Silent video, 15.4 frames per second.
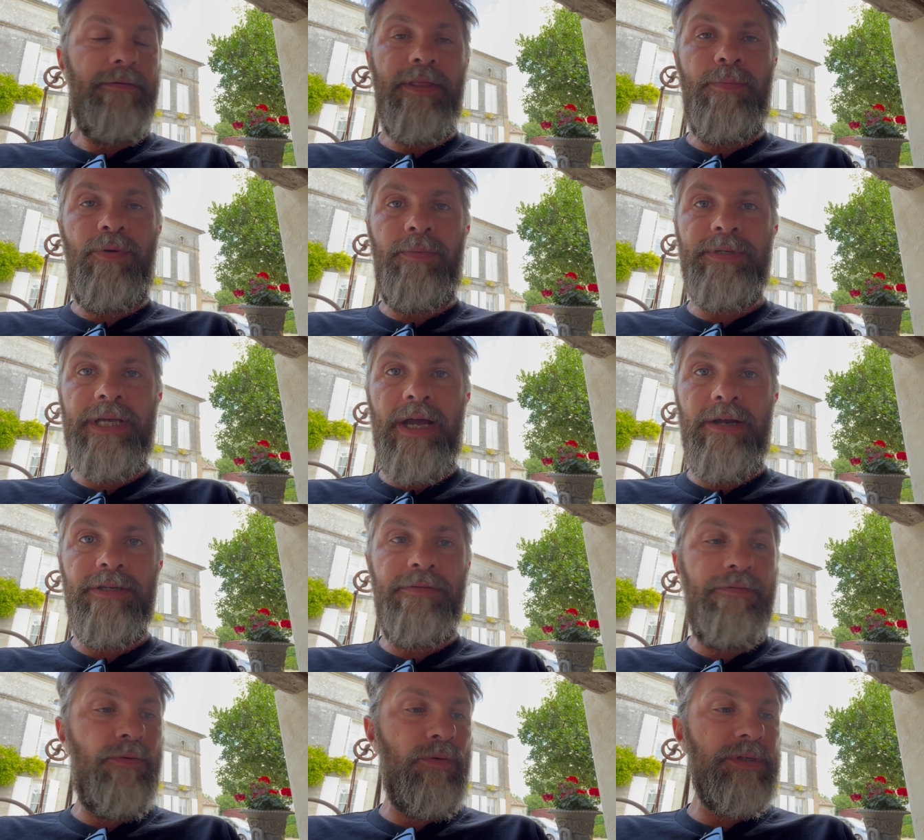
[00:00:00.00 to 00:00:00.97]
The property code
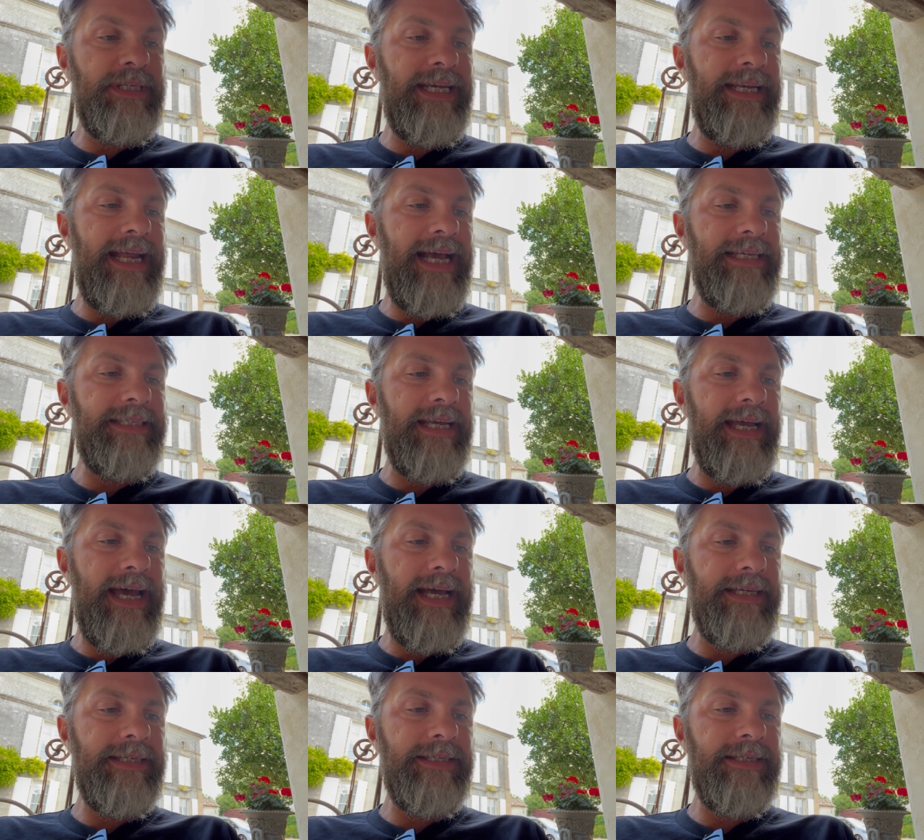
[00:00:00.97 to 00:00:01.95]
is
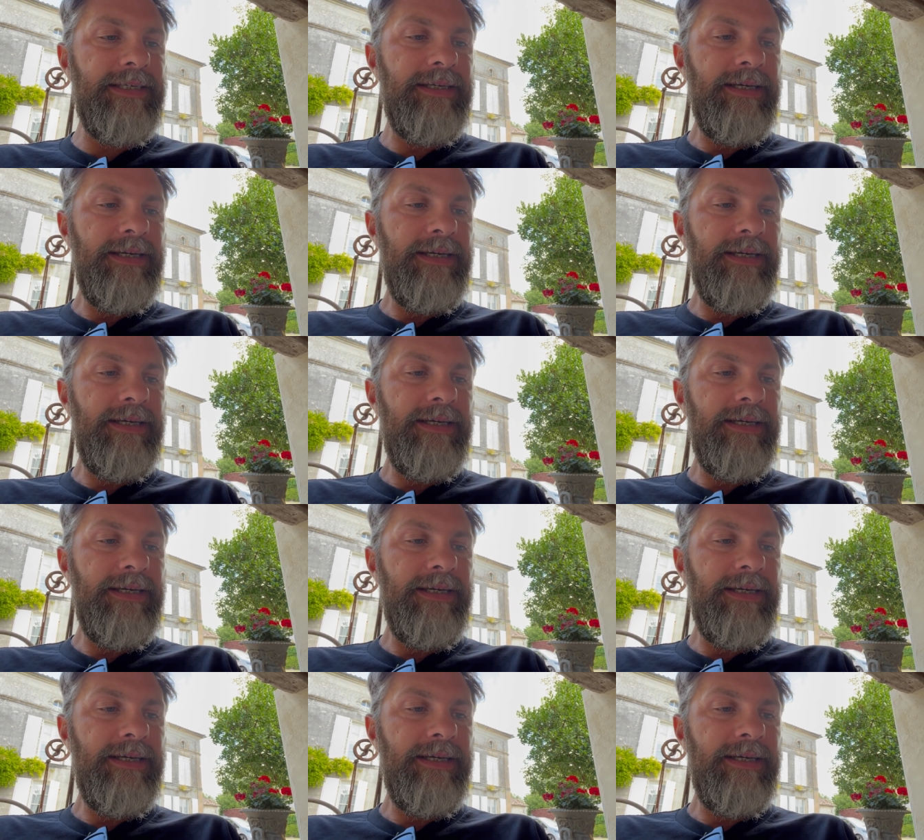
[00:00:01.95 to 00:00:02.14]
14SaS.